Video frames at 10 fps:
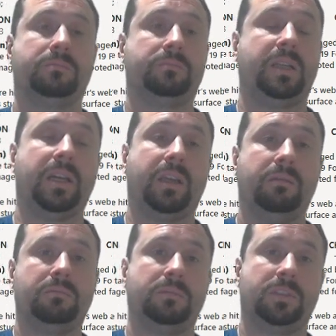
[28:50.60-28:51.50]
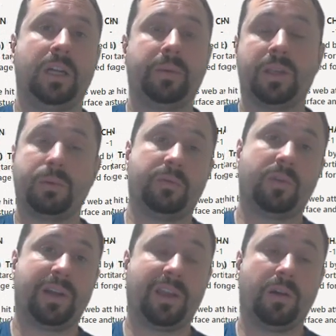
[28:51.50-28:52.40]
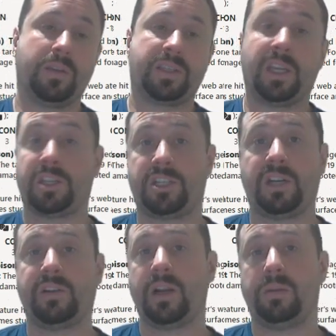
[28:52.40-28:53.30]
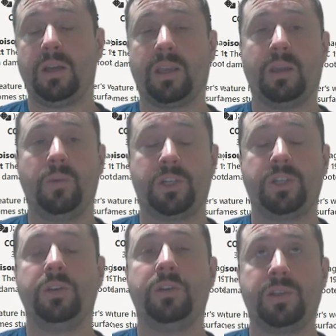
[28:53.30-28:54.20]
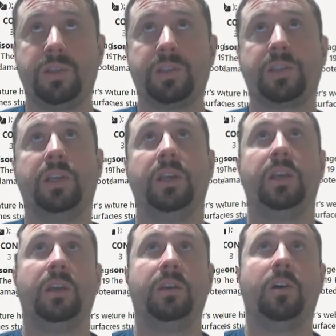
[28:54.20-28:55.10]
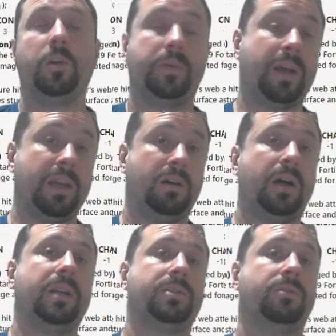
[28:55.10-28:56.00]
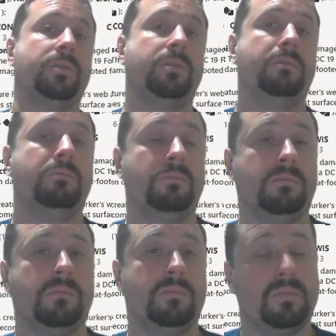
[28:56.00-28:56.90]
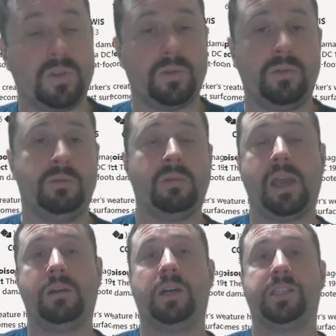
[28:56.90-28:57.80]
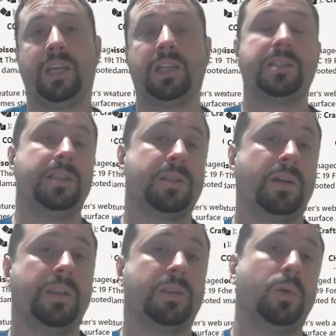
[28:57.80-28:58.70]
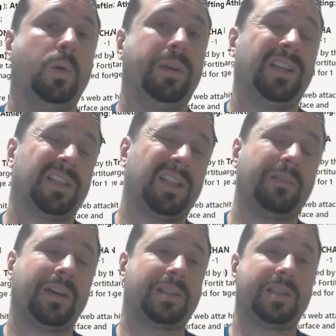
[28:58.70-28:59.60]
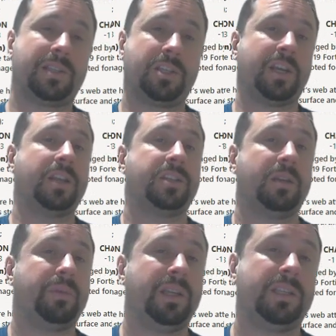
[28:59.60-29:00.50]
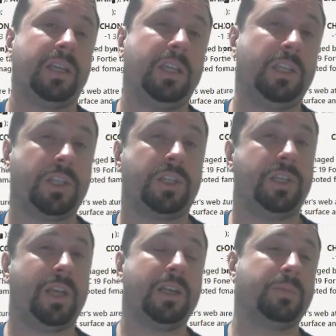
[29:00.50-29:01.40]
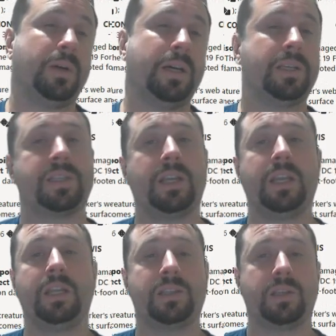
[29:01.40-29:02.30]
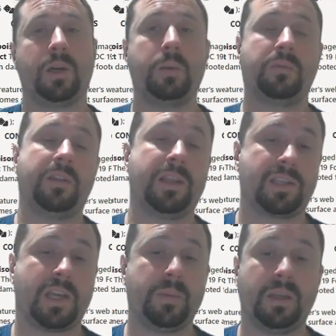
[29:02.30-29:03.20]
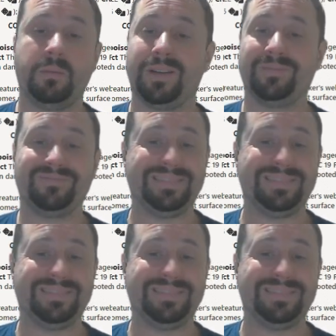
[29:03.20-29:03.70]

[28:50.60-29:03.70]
plugin, right? Because we've already got the text generator plugin, which uses OpenAI to do AI text inside the tool, but it doesn't have access to ChatGPT just yet, is my understanding. So hopefully that's coming. But